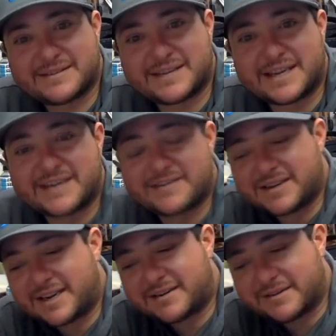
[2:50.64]
Thank you.
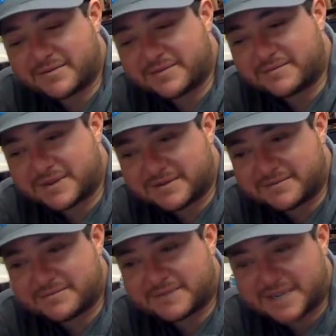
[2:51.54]

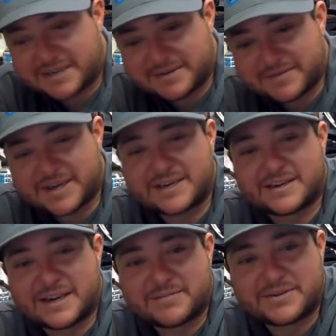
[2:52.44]
Yeah, we've gotten
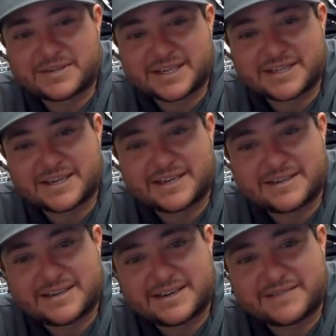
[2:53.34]
a couple like
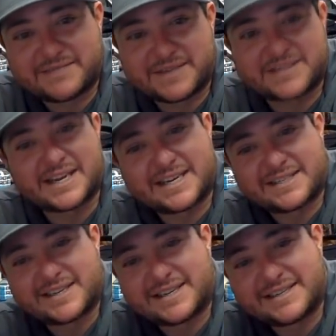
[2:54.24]
that. I fished
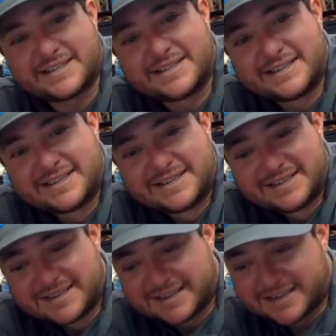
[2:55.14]
last night.
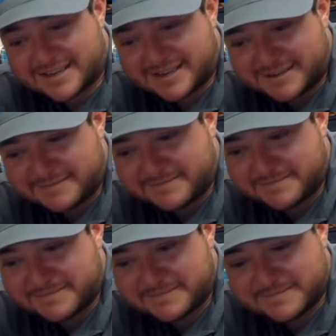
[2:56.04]

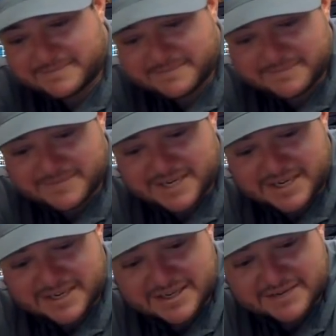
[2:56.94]

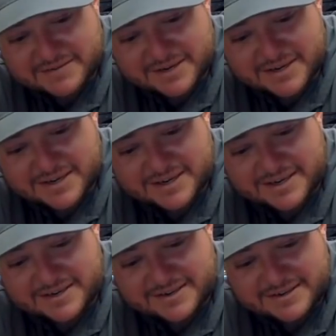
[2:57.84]
They
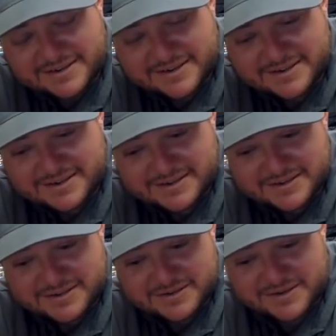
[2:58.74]
were
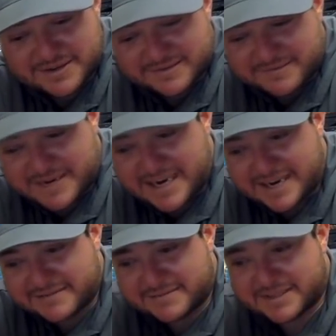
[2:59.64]
short and
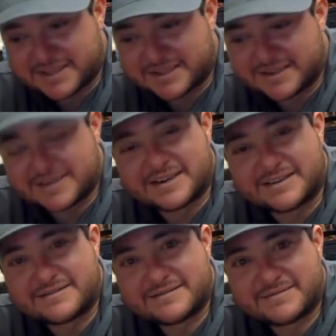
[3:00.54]
fat, but, you
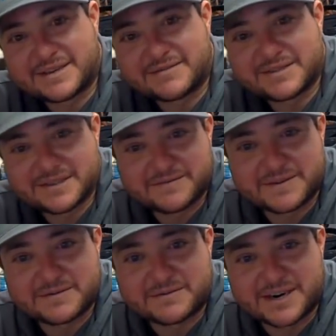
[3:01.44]
know, there was a
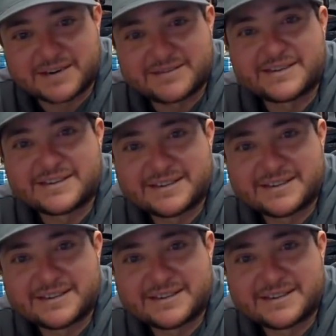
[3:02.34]
few around.